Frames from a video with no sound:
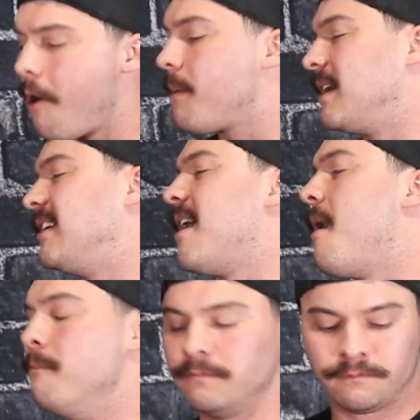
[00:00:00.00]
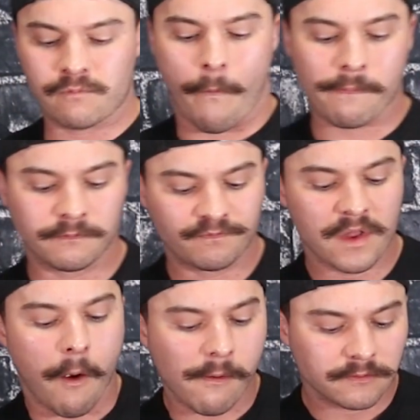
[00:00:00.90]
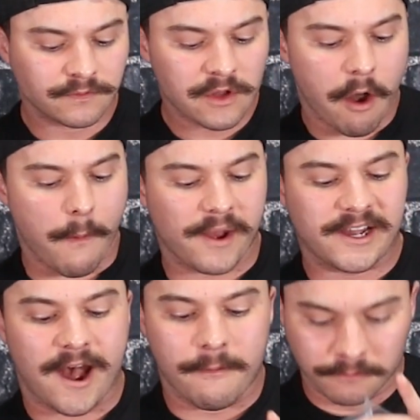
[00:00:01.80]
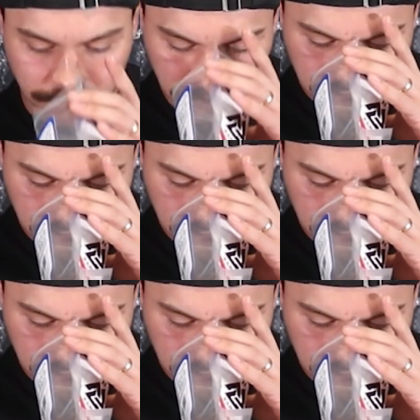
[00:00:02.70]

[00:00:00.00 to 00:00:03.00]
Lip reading: Oh my God. Oh my God.